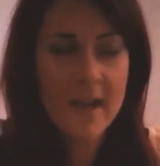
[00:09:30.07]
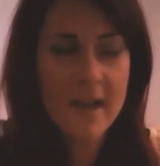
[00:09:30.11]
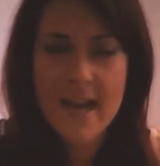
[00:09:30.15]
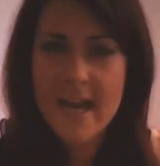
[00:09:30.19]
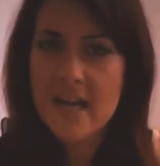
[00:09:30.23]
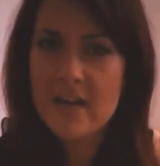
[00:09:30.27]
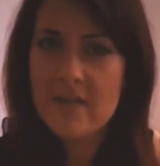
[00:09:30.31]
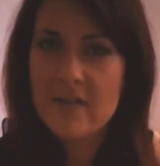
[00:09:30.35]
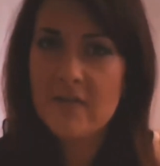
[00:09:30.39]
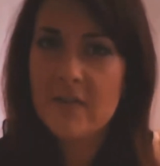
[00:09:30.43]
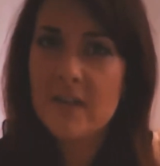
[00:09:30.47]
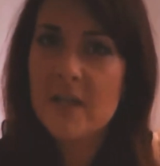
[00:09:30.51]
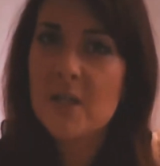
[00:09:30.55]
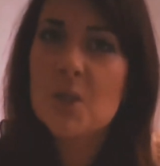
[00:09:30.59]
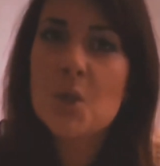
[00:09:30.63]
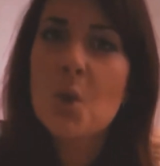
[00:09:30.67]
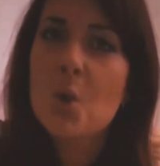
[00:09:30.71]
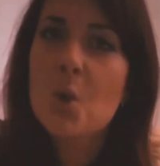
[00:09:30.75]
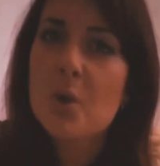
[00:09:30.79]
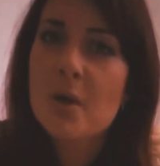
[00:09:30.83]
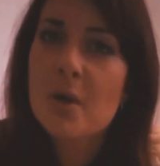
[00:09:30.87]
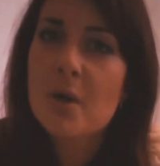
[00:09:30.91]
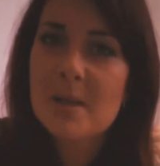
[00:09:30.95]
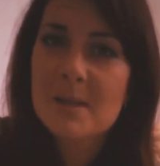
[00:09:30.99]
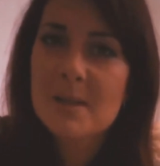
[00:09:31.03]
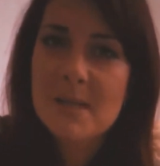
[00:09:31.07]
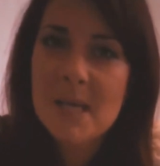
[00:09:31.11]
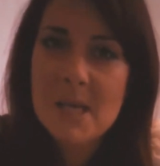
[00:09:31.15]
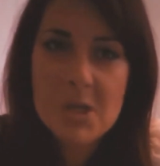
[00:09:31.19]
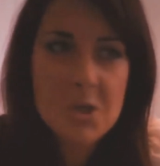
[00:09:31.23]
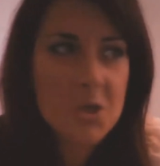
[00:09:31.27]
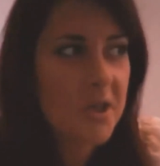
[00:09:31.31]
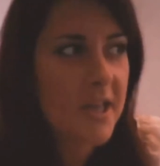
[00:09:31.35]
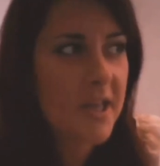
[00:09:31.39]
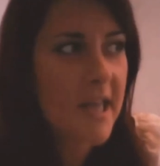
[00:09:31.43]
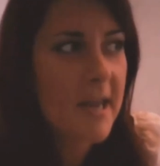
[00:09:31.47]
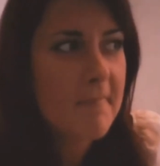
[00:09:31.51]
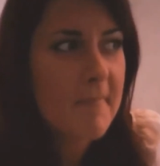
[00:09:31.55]
In Victoria
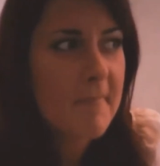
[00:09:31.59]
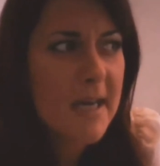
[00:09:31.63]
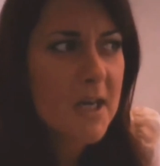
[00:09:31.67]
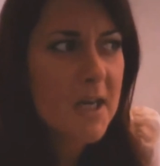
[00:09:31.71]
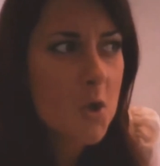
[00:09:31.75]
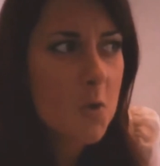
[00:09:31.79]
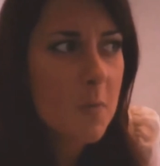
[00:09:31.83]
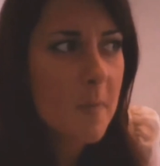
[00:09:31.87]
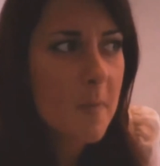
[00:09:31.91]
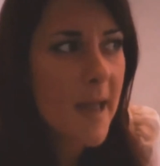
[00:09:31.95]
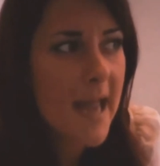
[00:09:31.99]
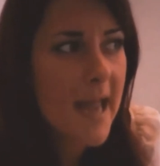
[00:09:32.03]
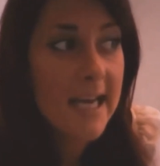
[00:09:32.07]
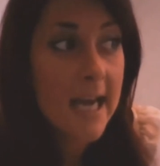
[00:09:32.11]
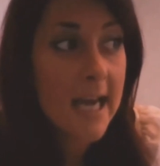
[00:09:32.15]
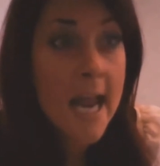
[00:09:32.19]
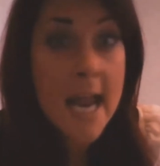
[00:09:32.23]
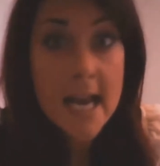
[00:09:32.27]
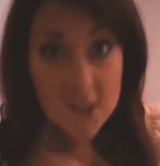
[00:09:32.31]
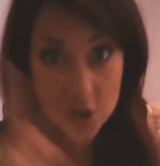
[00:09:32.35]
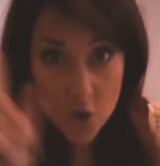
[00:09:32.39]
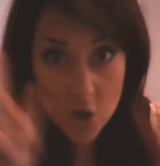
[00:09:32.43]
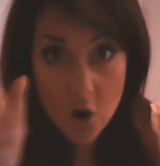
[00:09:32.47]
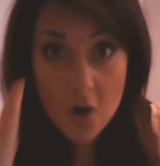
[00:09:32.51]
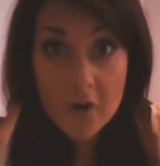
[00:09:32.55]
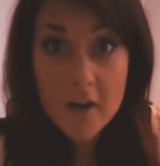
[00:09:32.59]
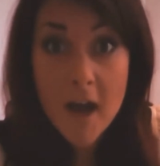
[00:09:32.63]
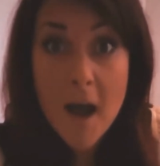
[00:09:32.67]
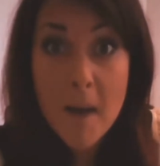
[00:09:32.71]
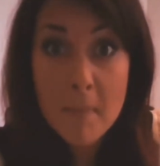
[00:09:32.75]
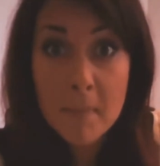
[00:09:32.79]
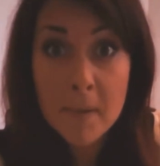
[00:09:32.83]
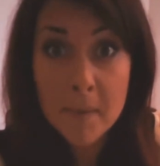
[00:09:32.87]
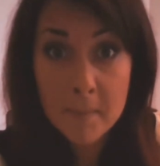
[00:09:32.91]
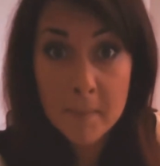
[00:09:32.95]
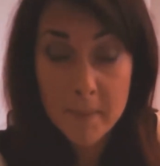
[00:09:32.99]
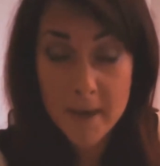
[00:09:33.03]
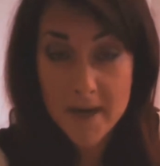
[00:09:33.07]
Station, they make you pay. It's gone
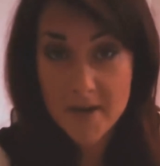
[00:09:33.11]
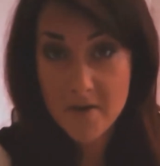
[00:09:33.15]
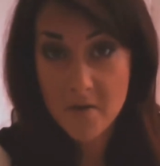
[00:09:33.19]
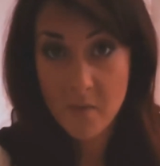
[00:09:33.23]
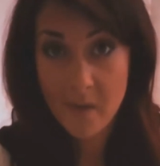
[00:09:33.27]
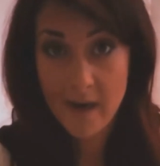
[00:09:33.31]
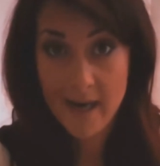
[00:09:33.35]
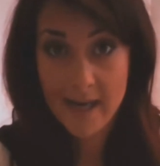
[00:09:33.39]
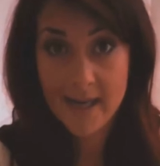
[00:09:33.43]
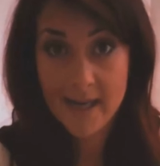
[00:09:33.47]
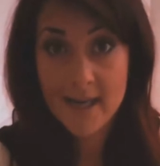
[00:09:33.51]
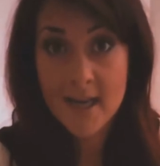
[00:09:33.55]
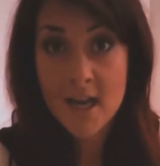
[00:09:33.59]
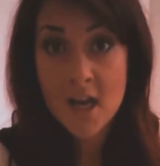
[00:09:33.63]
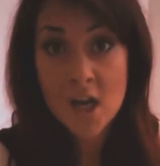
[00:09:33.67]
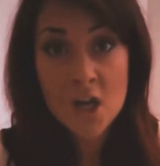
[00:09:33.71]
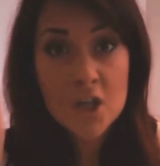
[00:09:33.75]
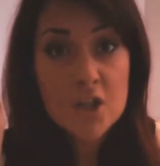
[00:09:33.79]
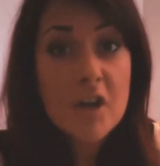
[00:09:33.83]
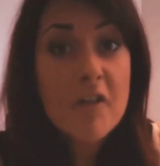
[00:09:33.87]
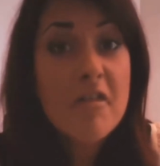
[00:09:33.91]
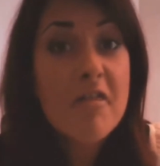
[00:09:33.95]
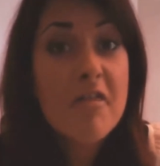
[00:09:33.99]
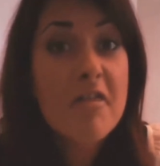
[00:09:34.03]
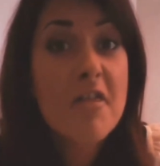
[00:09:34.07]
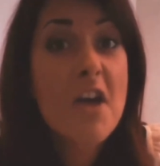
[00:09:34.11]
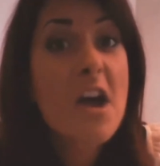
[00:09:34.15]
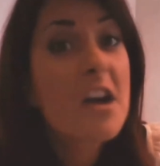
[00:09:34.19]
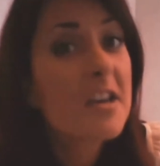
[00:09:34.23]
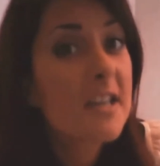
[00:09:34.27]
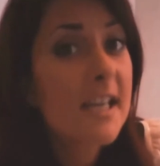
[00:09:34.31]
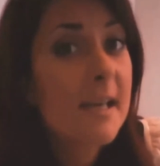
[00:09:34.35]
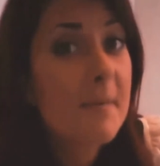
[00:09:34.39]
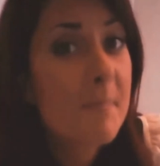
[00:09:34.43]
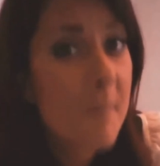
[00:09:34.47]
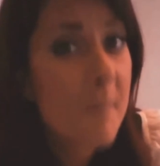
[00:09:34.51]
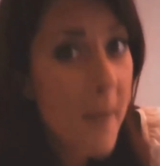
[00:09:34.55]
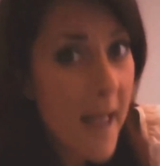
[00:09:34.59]
up, by the way, to
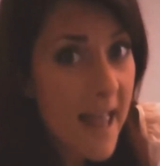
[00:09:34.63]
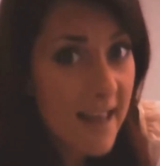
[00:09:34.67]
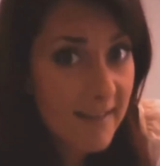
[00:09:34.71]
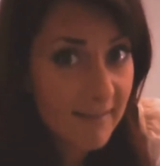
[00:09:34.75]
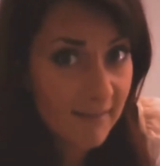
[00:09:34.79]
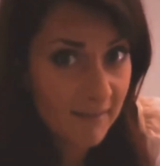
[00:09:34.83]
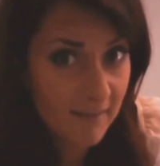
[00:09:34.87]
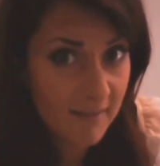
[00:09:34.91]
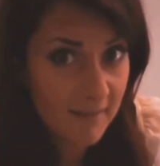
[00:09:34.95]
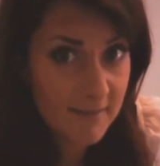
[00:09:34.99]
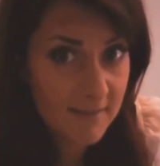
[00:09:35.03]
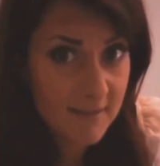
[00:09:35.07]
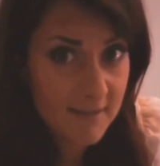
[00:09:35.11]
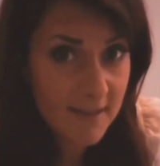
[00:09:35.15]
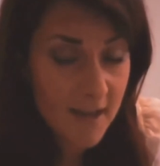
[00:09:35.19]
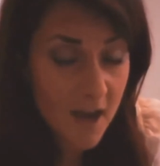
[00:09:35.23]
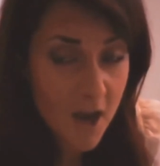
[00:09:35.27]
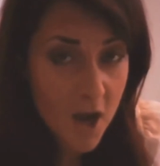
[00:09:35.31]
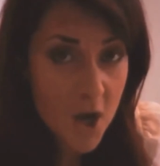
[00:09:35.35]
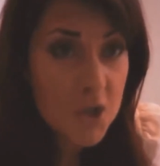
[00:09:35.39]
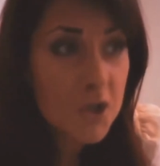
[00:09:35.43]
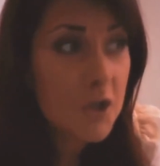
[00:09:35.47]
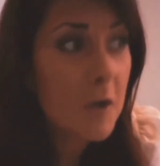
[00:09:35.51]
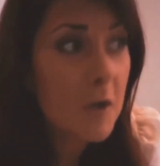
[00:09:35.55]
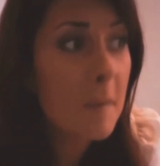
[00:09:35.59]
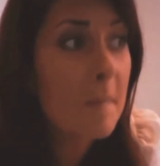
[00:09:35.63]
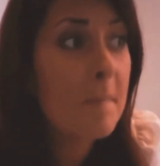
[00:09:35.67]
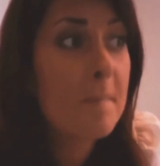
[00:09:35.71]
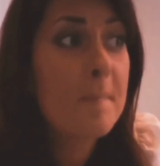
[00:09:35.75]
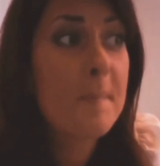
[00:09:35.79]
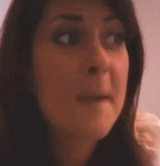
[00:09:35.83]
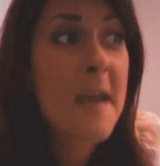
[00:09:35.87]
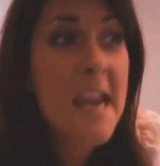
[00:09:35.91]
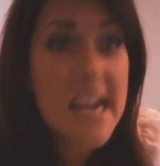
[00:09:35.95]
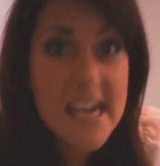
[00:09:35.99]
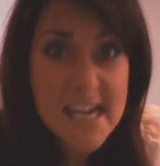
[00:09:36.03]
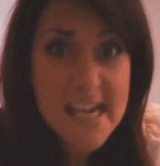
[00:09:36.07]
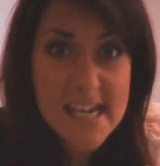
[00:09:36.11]
30 pence. To
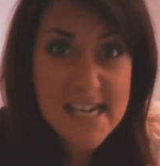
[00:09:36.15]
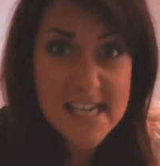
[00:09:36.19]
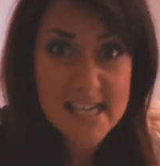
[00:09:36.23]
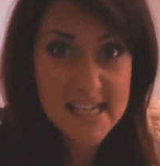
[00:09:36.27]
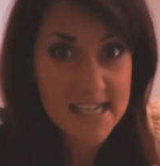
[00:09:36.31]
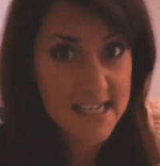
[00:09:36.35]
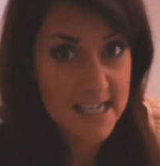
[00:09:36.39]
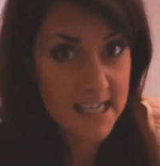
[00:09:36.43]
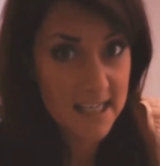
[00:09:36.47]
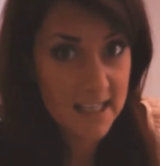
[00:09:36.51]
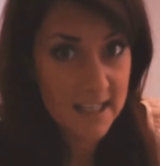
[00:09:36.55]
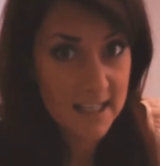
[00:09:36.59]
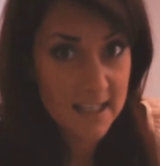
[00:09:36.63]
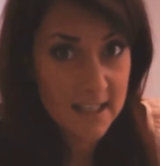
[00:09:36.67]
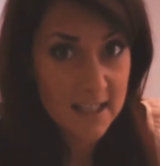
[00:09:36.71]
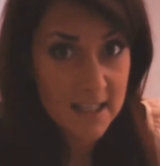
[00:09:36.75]
pee!